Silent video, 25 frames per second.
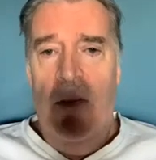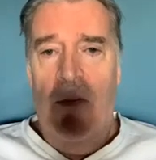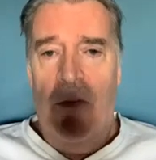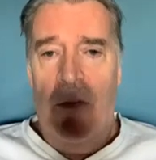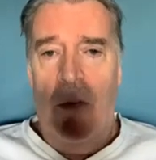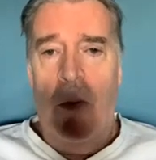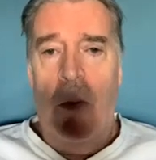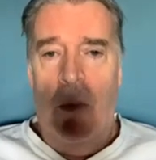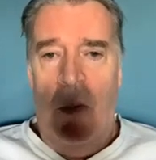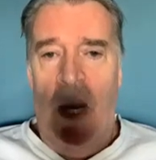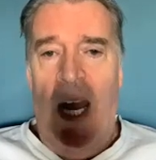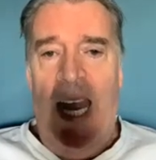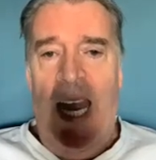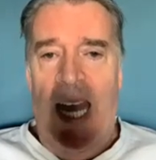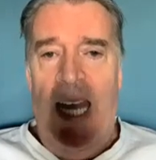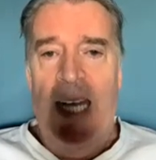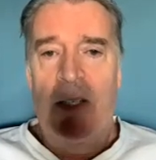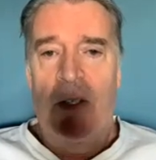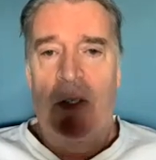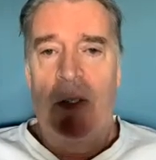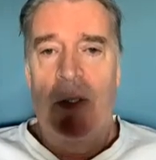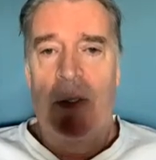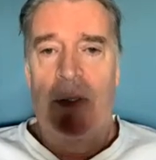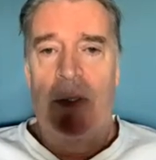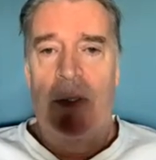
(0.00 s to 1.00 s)
for my
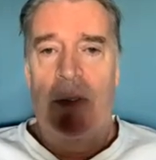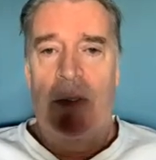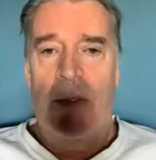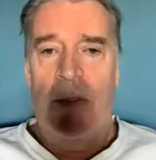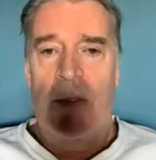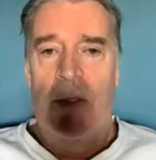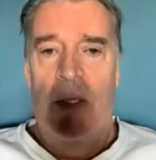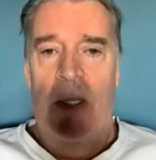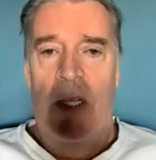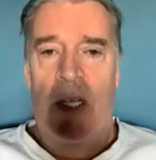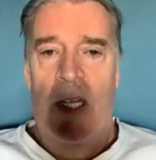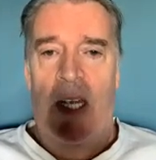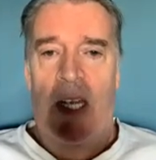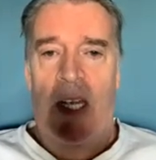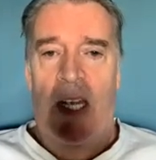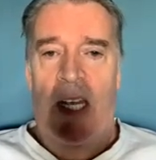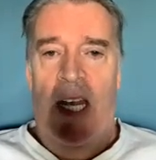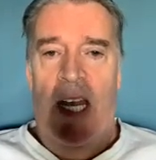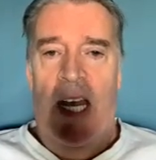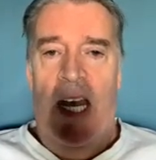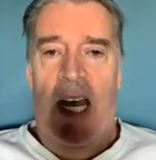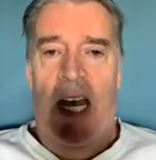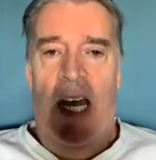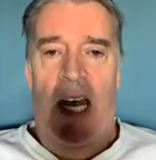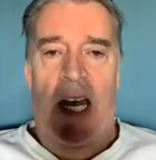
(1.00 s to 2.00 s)
actions.
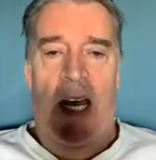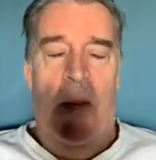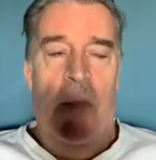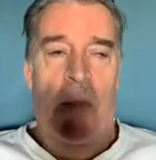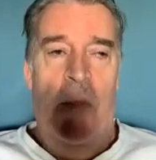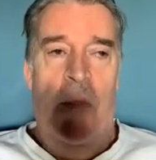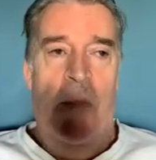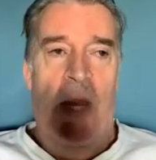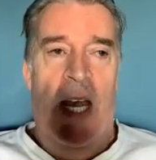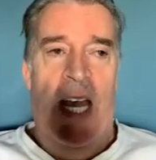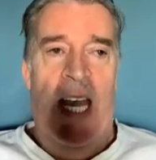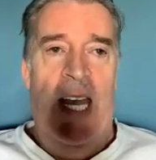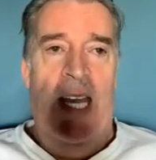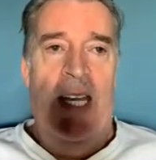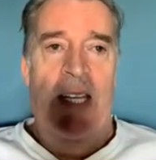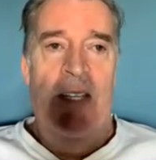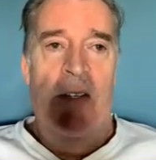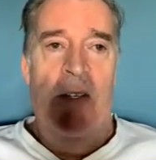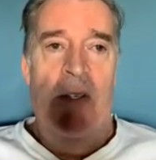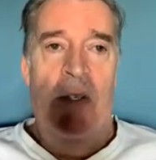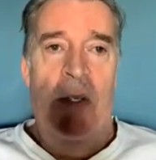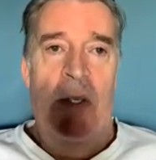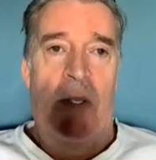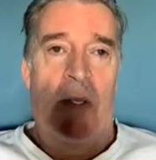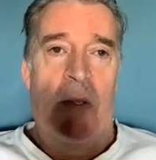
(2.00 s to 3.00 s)

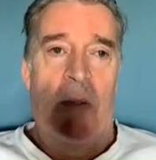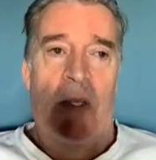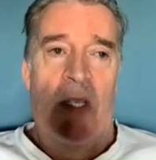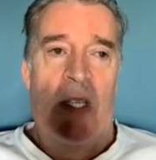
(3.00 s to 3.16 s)
And